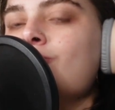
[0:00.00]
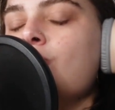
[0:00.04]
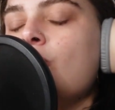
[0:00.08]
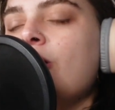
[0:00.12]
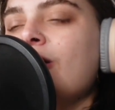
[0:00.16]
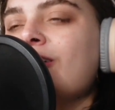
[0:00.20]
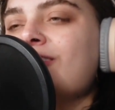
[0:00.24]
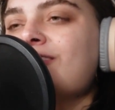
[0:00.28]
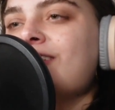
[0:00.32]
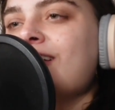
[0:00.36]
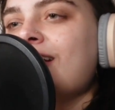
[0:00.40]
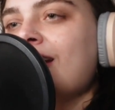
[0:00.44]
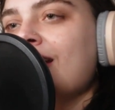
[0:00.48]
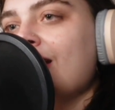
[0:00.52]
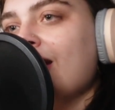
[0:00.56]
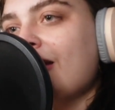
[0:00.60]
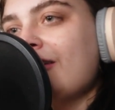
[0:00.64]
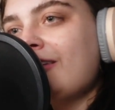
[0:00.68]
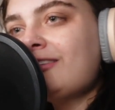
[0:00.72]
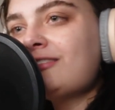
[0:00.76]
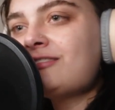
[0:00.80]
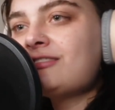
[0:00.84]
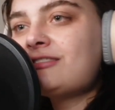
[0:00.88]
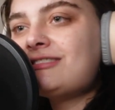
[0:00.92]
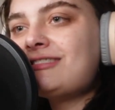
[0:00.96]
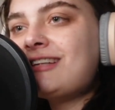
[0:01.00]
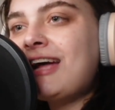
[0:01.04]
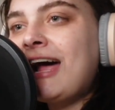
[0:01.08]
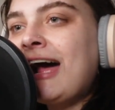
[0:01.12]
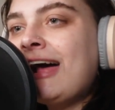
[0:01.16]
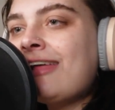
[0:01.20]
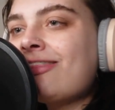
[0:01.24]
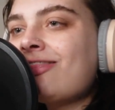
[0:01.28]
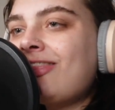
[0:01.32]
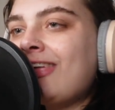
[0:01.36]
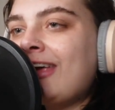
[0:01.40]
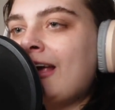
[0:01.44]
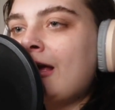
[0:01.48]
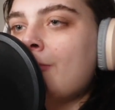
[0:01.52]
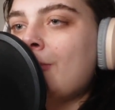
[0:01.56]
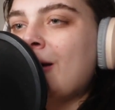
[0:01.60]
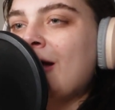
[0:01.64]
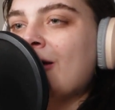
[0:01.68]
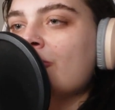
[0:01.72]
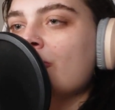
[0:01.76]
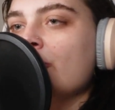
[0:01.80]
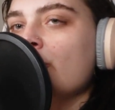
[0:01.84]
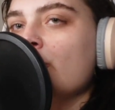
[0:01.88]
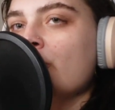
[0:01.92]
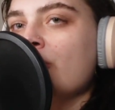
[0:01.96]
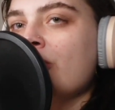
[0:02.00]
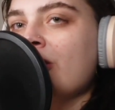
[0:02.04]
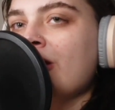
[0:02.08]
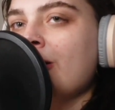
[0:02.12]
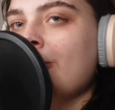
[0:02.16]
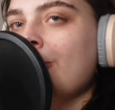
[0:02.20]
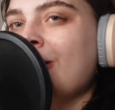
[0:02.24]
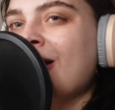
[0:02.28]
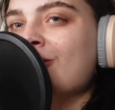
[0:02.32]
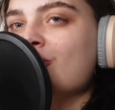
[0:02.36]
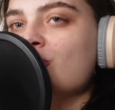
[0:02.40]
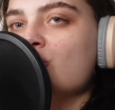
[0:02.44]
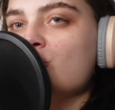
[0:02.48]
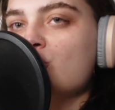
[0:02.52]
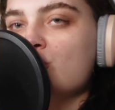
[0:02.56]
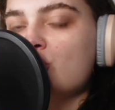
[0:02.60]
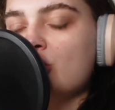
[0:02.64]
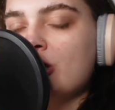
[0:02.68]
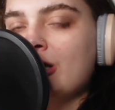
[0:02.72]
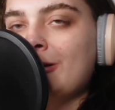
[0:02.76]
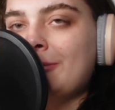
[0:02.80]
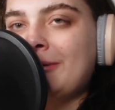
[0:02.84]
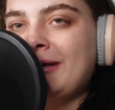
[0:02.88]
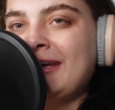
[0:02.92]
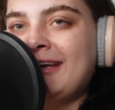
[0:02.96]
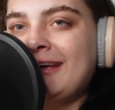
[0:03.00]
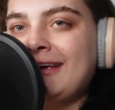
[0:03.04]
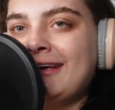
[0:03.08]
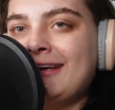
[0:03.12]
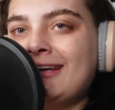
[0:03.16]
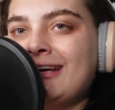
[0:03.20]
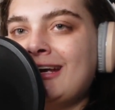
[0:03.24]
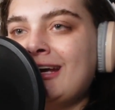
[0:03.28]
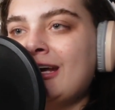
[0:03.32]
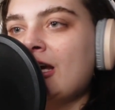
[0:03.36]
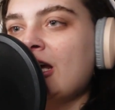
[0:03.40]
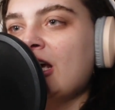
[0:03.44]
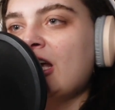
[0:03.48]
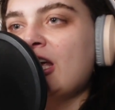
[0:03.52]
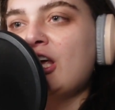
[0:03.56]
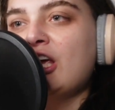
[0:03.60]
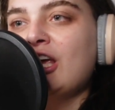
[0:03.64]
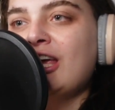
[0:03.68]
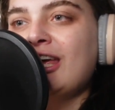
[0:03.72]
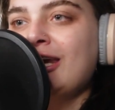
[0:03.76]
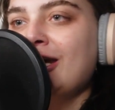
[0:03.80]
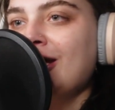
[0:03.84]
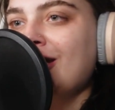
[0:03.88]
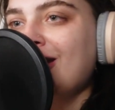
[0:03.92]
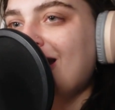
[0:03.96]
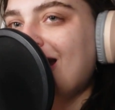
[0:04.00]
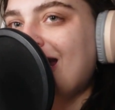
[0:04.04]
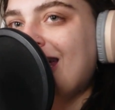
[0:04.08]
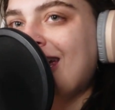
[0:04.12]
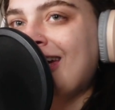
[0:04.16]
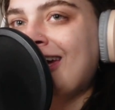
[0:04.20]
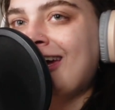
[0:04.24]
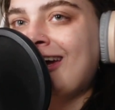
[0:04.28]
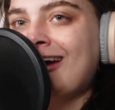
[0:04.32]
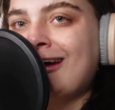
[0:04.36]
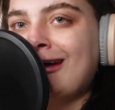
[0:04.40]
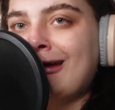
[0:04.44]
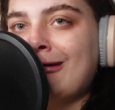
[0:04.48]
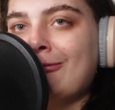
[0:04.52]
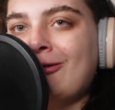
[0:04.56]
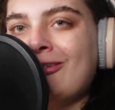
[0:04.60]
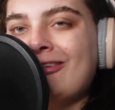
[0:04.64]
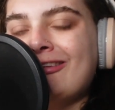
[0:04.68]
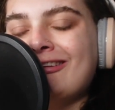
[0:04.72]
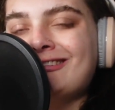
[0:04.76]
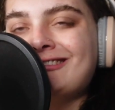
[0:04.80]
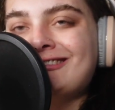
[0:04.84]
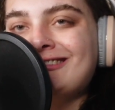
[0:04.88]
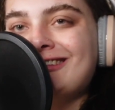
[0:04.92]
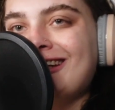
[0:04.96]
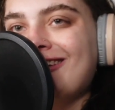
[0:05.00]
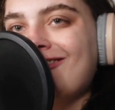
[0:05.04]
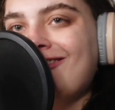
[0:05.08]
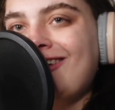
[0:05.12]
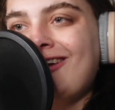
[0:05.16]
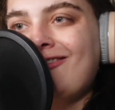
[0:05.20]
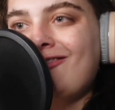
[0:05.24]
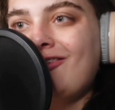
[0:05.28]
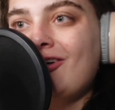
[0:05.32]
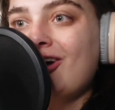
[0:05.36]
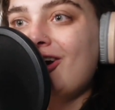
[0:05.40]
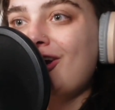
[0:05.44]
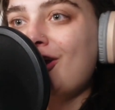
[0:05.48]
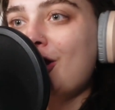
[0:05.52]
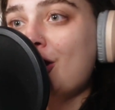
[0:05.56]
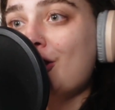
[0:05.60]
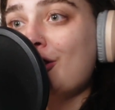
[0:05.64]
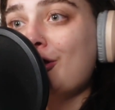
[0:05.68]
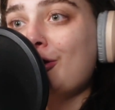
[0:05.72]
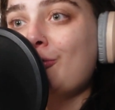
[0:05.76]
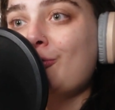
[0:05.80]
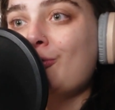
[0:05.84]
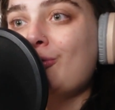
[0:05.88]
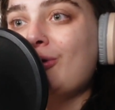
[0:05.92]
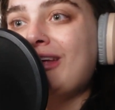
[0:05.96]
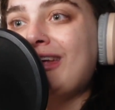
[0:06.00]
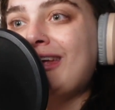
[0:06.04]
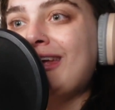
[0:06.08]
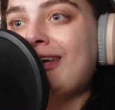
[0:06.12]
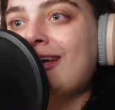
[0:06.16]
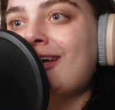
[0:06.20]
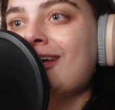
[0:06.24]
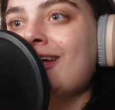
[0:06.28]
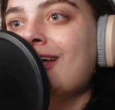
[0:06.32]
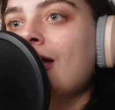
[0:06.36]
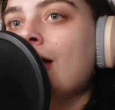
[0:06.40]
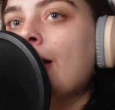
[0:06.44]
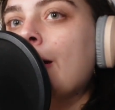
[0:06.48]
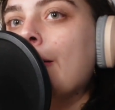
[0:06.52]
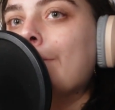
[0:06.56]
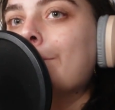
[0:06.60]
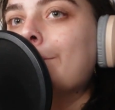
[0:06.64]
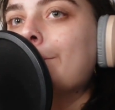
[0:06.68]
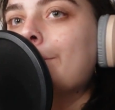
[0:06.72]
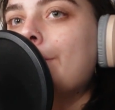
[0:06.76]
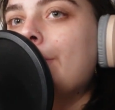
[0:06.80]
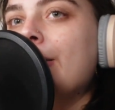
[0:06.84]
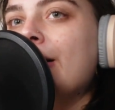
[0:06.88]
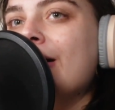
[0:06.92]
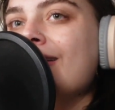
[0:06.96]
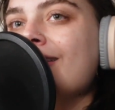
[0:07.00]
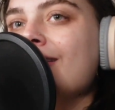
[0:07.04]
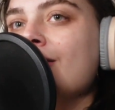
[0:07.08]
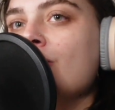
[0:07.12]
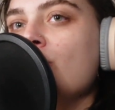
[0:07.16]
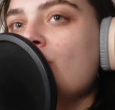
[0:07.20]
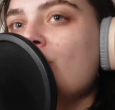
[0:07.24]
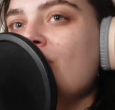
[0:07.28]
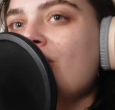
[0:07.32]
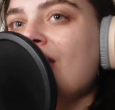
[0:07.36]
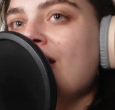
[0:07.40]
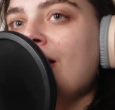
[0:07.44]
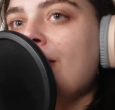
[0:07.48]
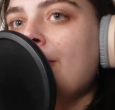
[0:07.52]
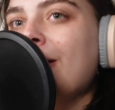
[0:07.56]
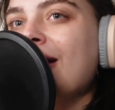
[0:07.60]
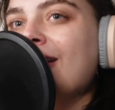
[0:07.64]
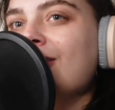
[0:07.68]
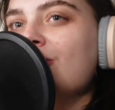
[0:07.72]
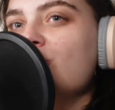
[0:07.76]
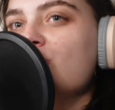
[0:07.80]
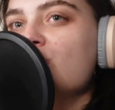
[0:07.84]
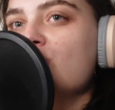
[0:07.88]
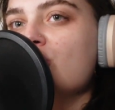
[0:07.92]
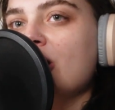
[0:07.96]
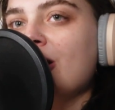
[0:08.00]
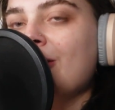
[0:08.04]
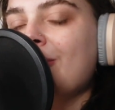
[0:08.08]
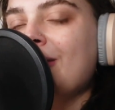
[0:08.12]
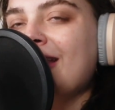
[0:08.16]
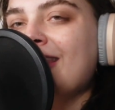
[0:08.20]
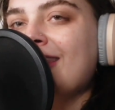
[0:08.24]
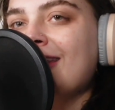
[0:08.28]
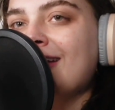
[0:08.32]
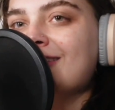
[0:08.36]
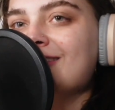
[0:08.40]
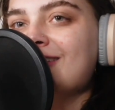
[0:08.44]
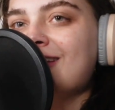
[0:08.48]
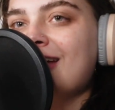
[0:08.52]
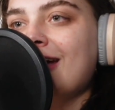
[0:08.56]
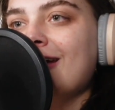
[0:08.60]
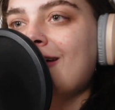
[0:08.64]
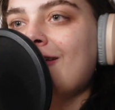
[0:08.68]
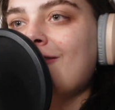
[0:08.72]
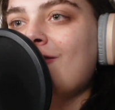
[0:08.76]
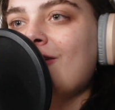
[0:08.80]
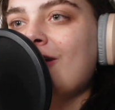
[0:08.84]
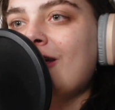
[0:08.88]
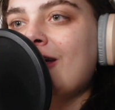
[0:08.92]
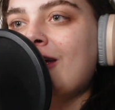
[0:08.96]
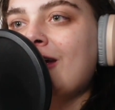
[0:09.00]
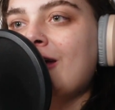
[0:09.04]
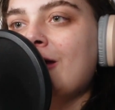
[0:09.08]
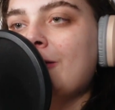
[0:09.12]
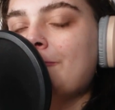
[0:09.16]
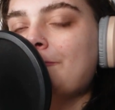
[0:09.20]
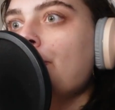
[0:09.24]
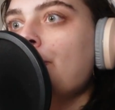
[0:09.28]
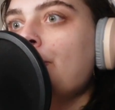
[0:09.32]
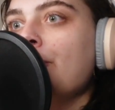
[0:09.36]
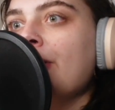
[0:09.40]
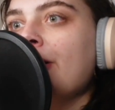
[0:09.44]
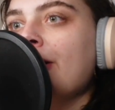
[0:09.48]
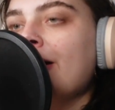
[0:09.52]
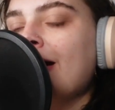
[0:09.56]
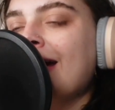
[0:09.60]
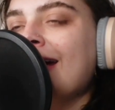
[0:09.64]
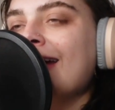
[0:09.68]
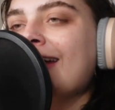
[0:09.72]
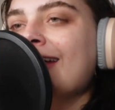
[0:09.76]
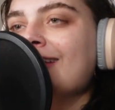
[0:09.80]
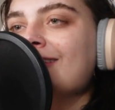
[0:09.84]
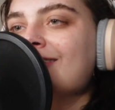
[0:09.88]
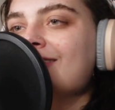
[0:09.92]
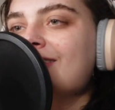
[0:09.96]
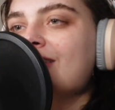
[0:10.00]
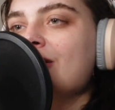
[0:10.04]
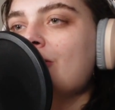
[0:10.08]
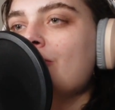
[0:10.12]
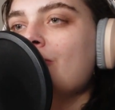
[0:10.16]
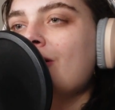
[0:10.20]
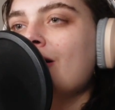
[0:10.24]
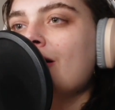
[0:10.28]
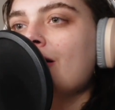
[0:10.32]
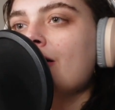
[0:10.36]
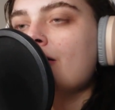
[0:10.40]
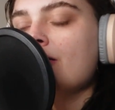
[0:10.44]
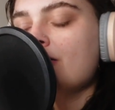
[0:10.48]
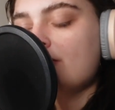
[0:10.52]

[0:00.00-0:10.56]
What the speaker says: where it's another sad thing about the whole thing about streaming. And I could get into AI, but let's save that for another week. But the whole thing about streaming that's kind of where I can see what